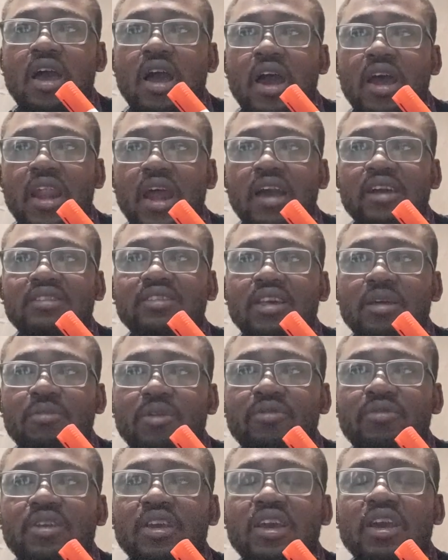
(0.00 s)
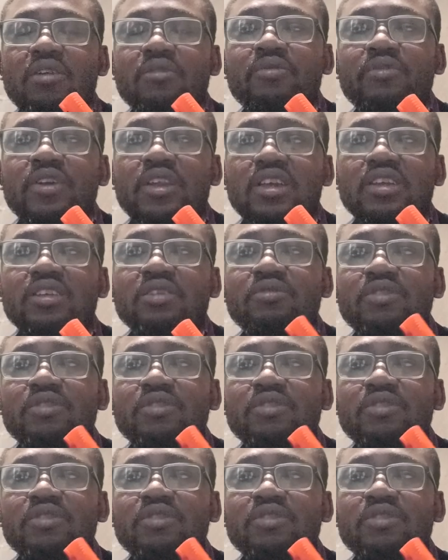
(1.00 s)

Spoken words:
and ask them if they can feel it.